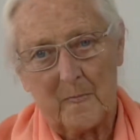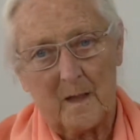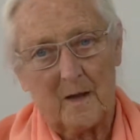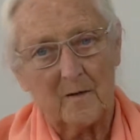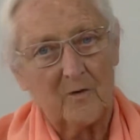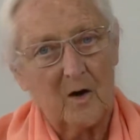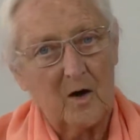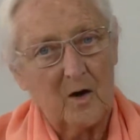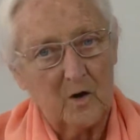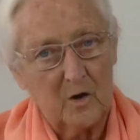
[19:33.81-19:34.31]

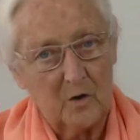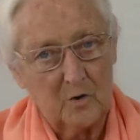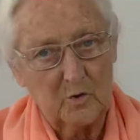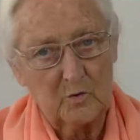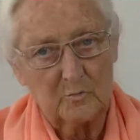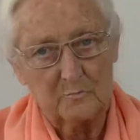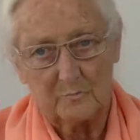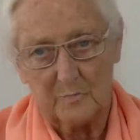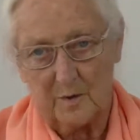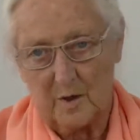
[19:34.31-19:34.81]
of our
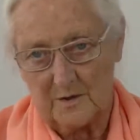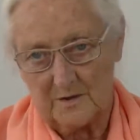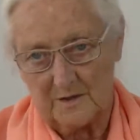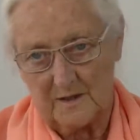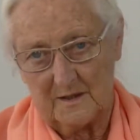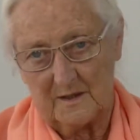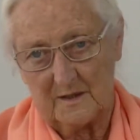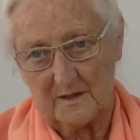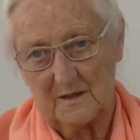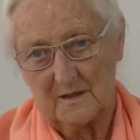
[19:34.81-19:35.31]
own
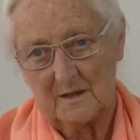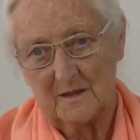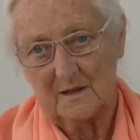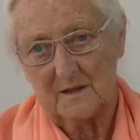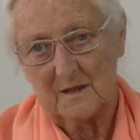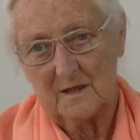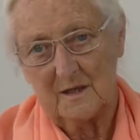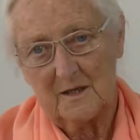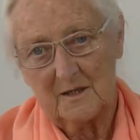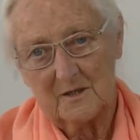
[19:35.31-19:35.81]
body
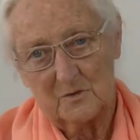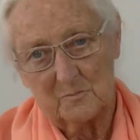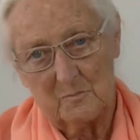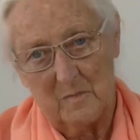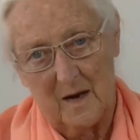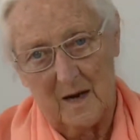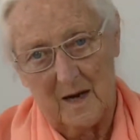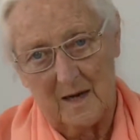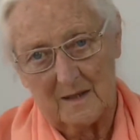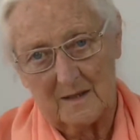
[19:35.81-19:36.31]
and
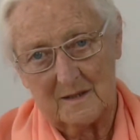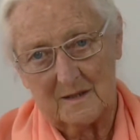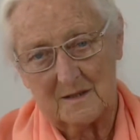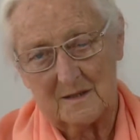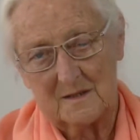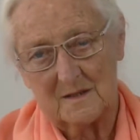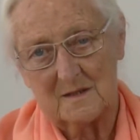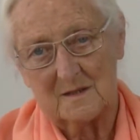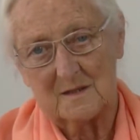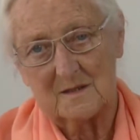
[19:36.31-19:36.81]

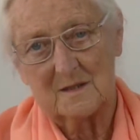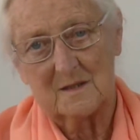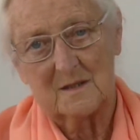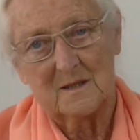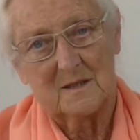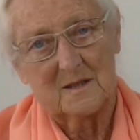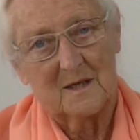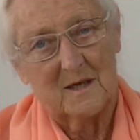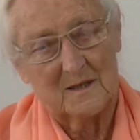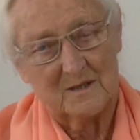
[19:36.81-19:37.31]
mind
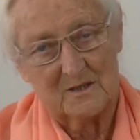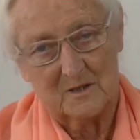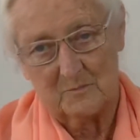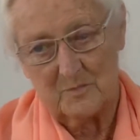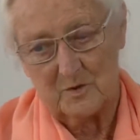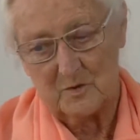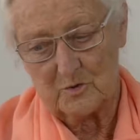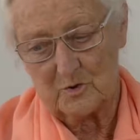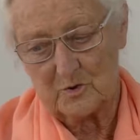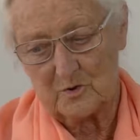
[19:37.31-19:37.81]
and
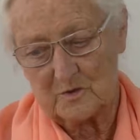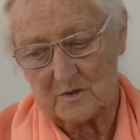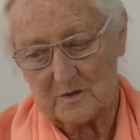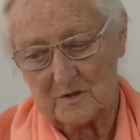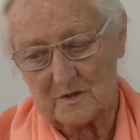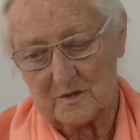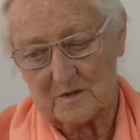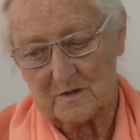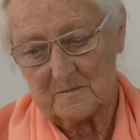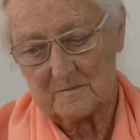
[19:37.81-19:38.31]

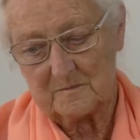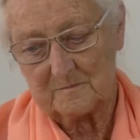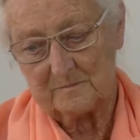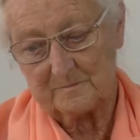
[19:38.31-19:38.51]
emotions.